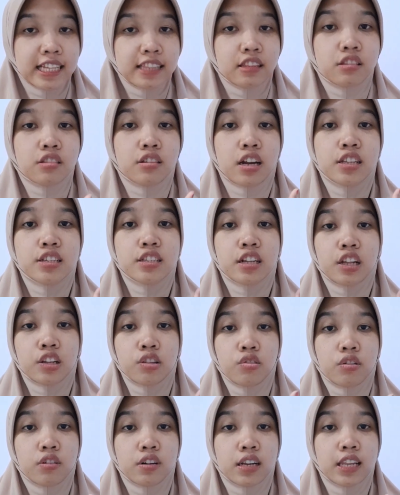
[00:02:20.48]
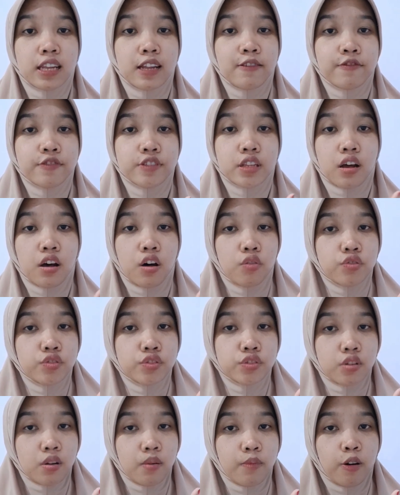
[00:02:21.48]
the translator leaves out
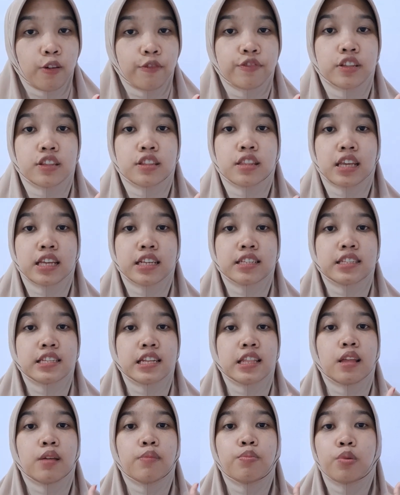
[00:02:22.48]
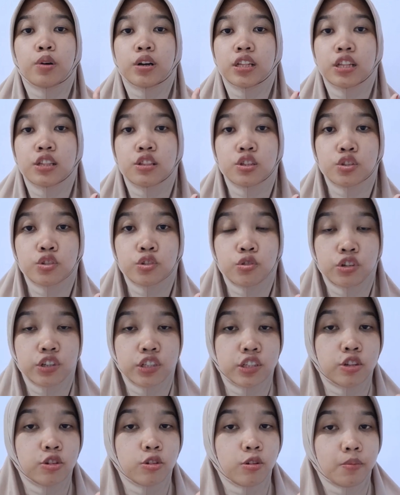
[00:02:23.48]
some of the text that appeared in the source
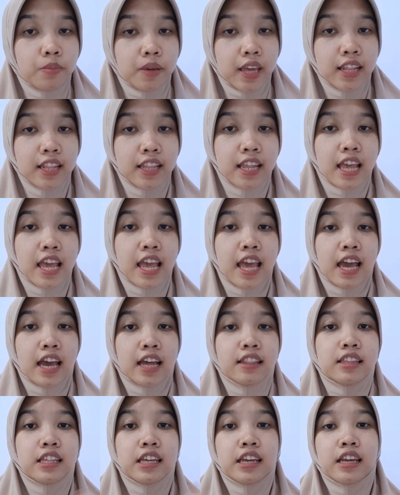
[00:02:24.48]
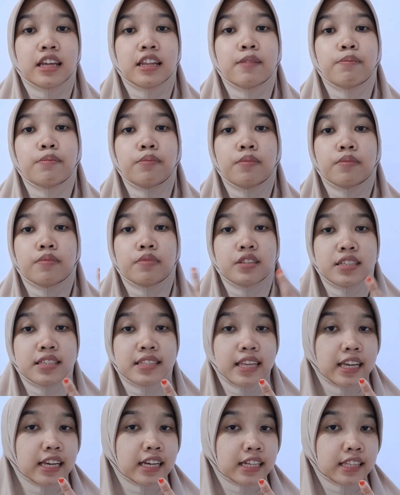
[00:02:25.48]
document, and then the
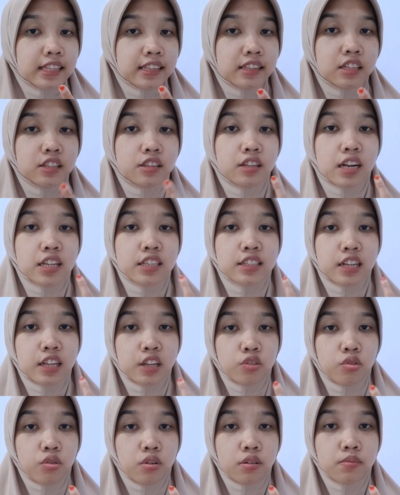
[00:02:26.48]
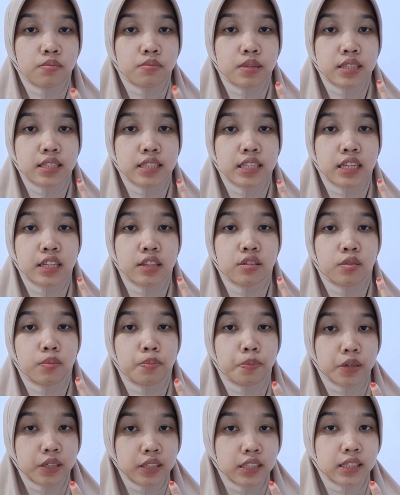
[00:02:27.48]
second, the translator
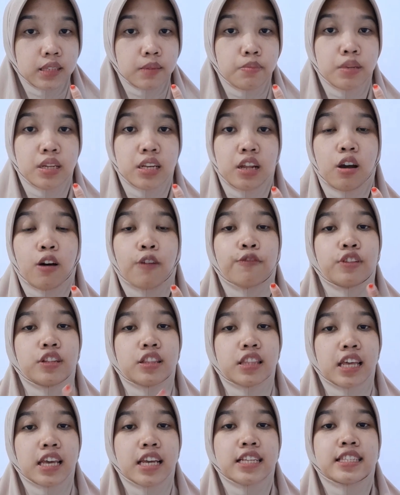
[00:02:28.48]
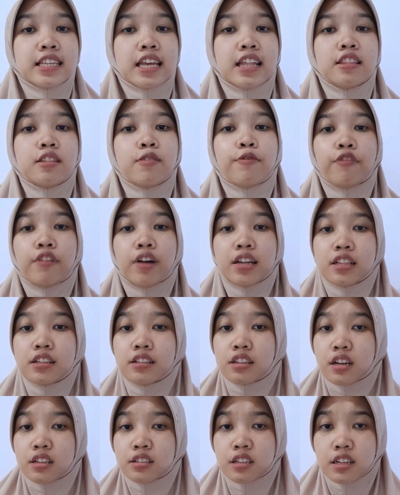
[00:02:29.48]
misinterprets the meaning of the text and the final
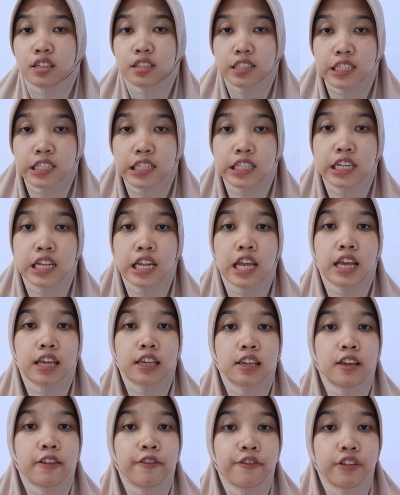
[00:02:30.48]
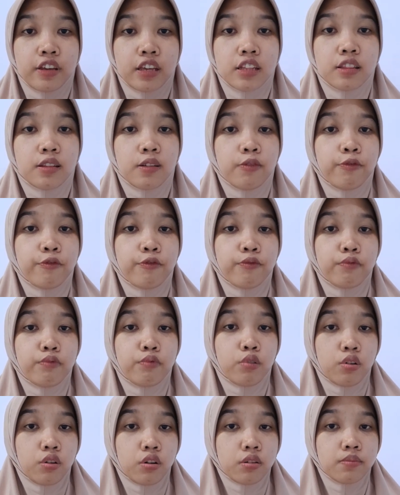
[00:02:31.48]
translation giving the
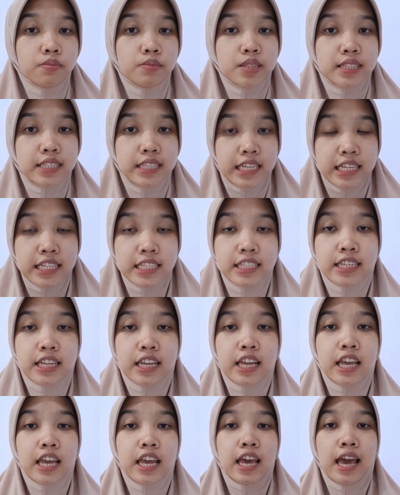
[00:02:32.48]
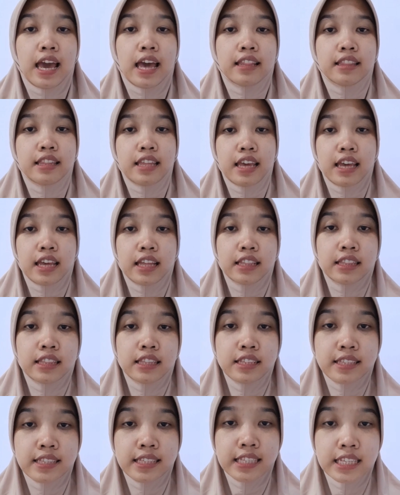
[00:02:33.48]
wrong message. And then
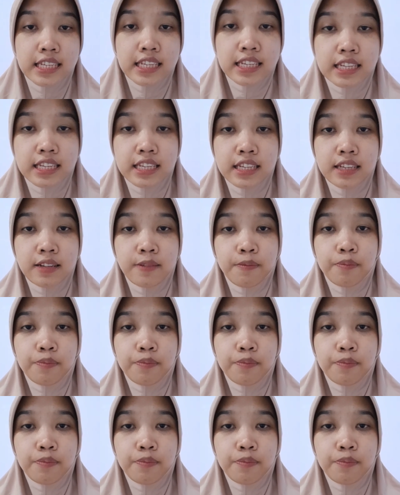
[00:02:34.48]
C,